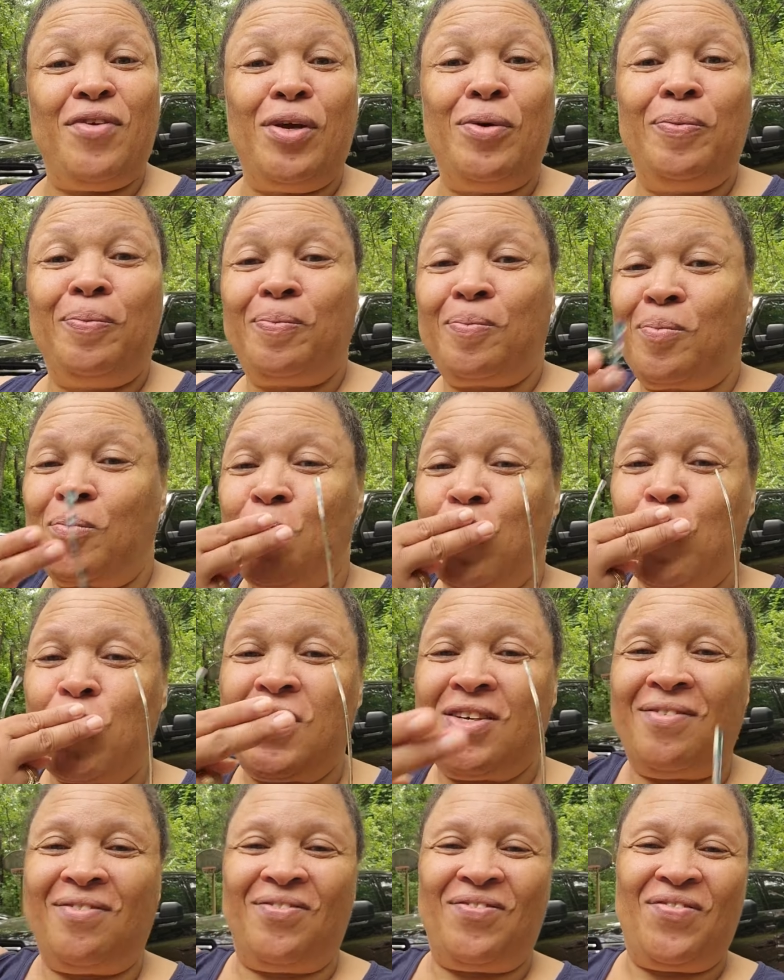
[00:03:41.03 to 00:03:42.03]
you.
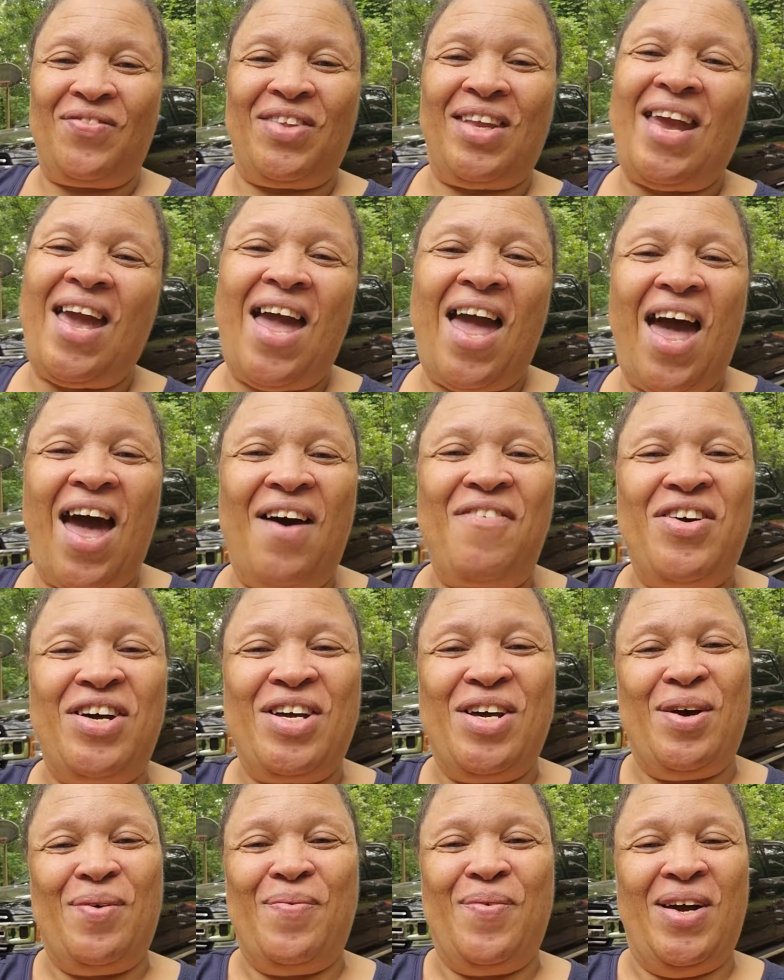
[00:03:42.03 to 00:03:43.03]
Have a
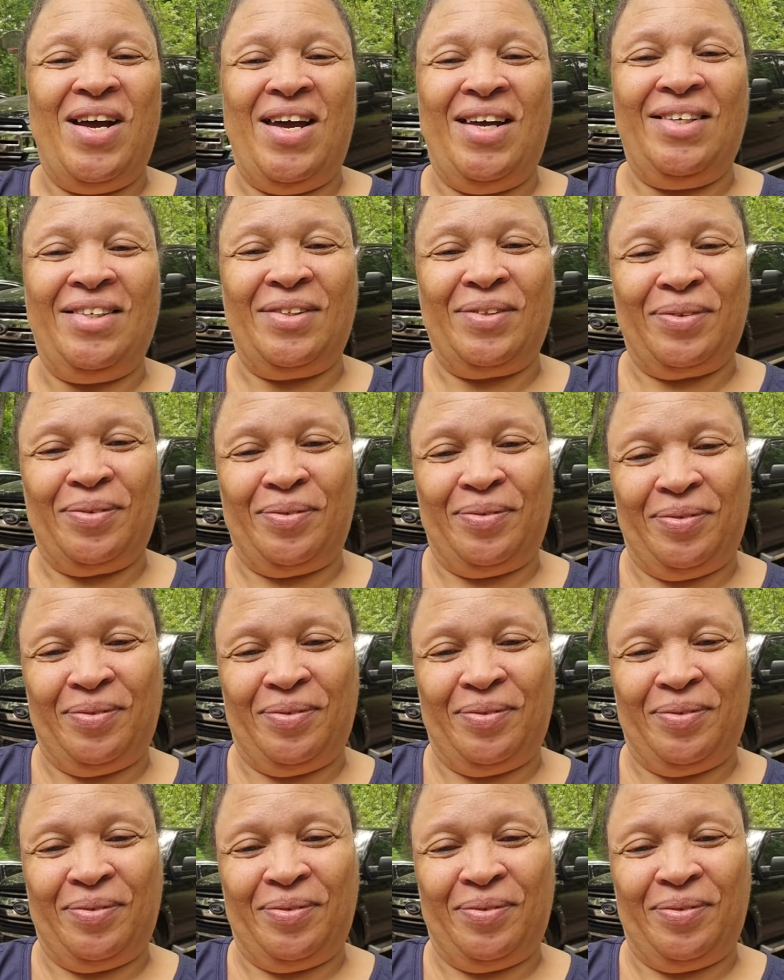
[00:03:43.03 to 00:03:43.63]
good one.